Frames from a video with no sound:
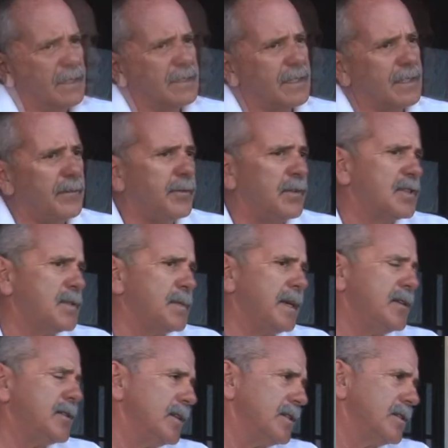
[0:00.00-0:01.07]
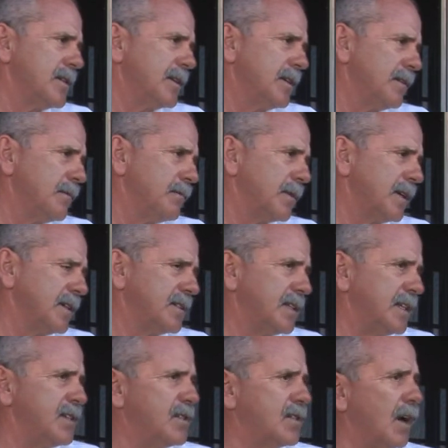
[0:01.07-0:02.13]
It's a different species, because
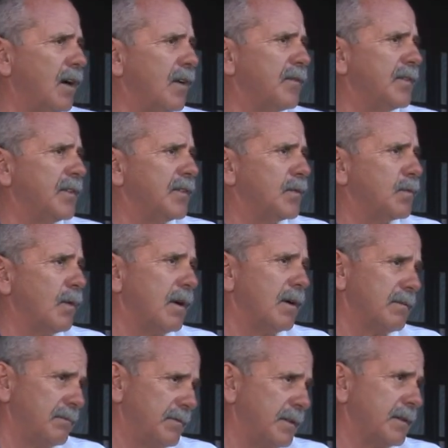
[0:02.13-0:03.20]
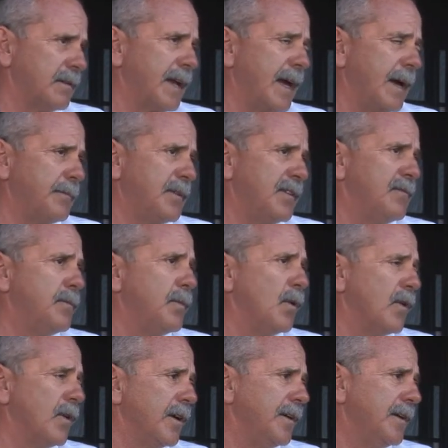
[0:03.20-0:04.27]
these dolphins, well, they're captive
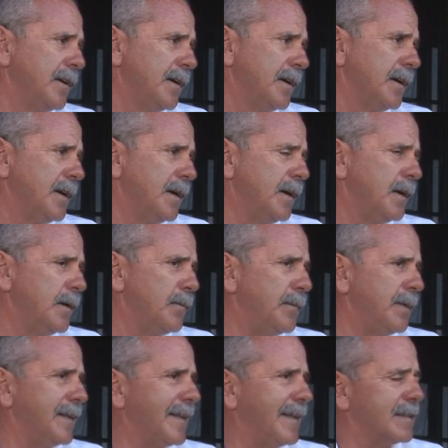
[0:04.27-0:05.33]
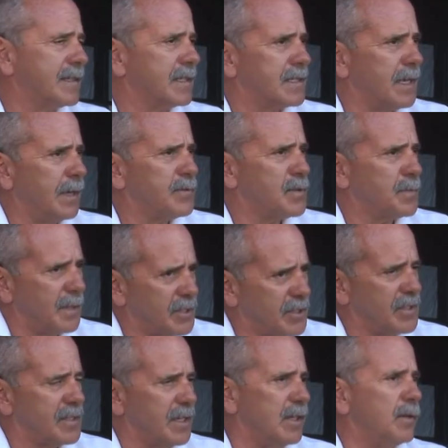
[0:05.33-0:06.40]
born, but it's a
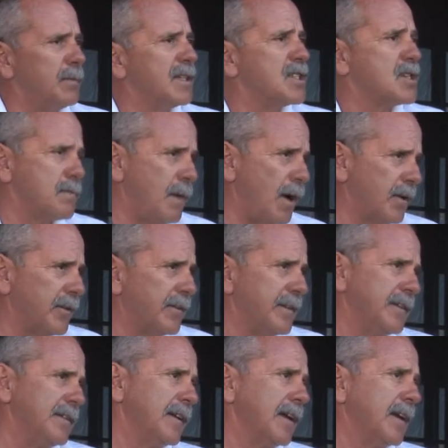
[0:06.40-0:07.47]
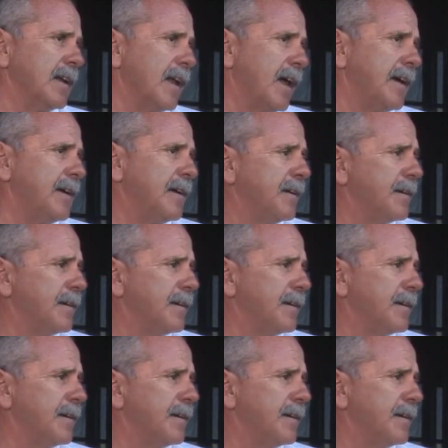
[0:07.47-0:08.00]
subspecies, a little bit smaller than the gilli.